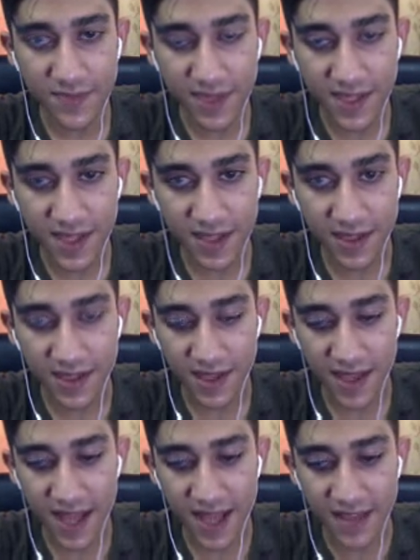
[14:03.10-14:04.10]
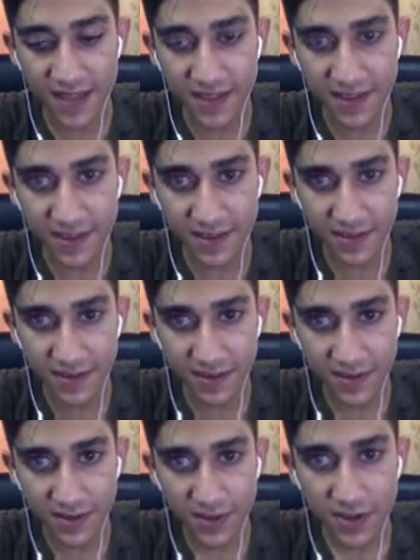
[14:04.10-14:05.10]
then add it
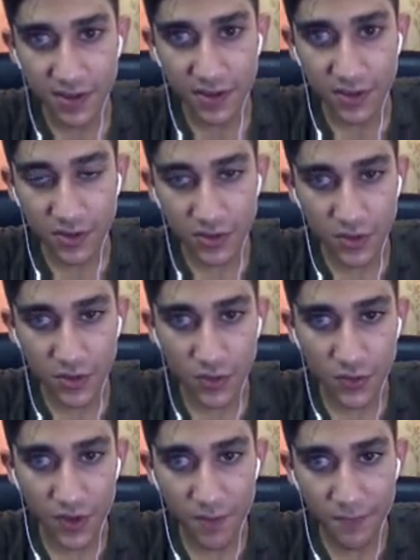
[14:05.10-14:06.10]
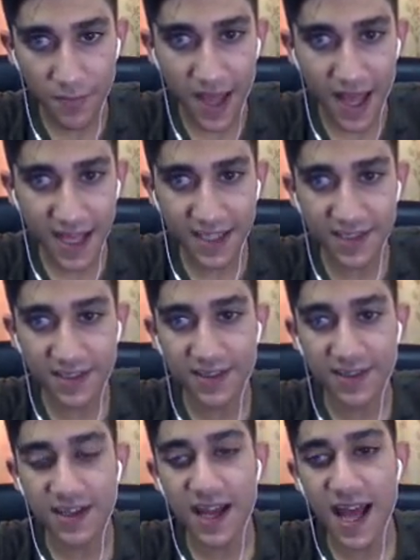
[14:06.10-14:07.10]
to Webpack
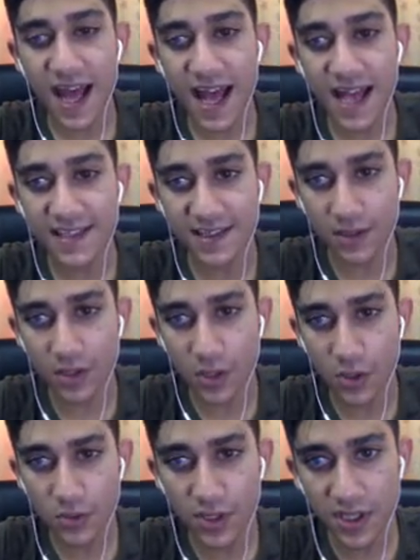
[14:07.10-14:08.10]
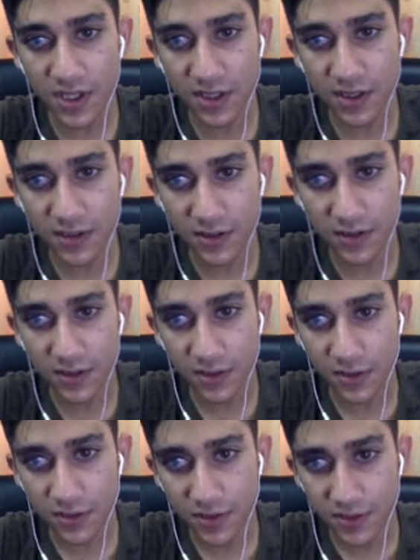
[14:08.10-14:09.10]
as a loader,
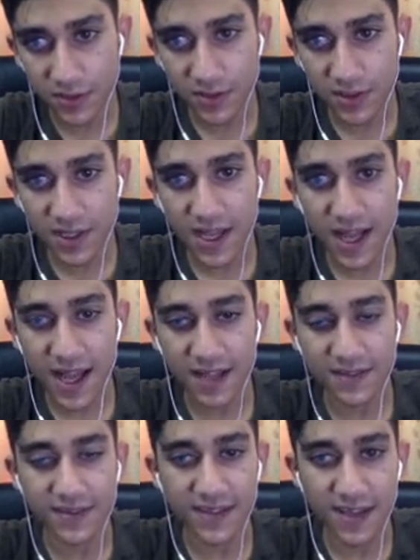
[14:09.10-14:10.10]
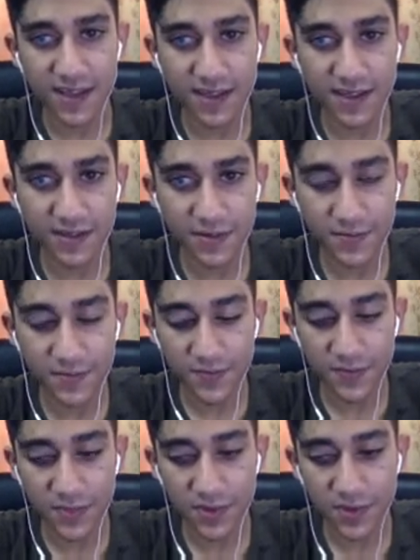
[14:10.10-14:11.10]
and then
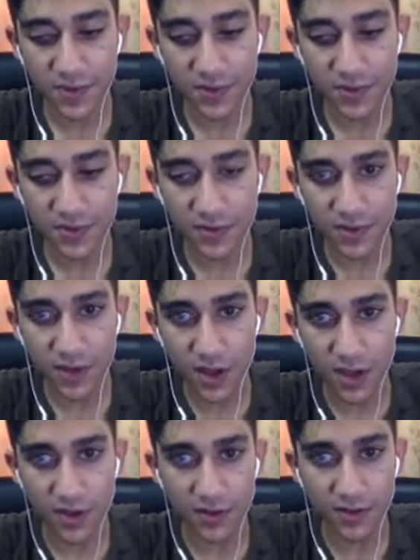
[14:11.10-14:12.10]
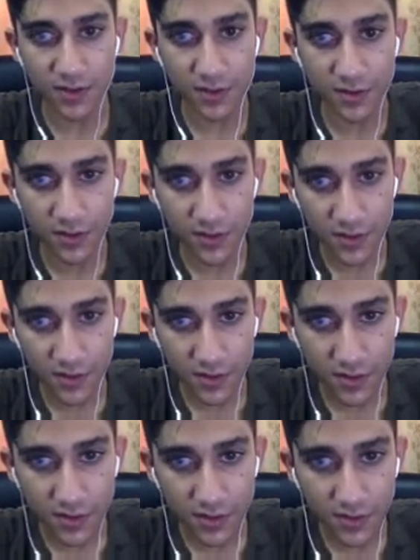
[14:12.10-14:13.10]
done.
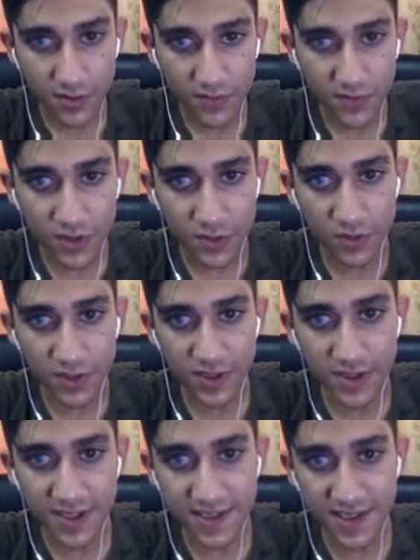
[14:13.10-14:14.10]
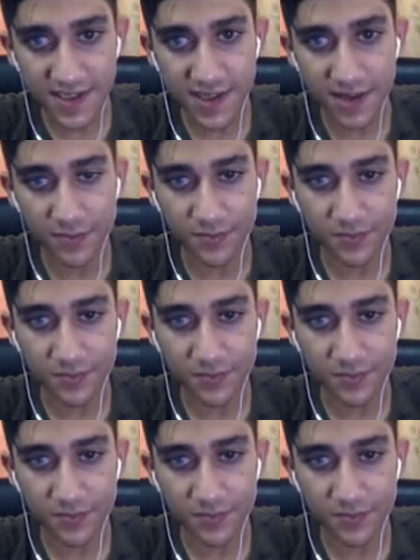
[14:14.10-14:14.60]
We don't need this step.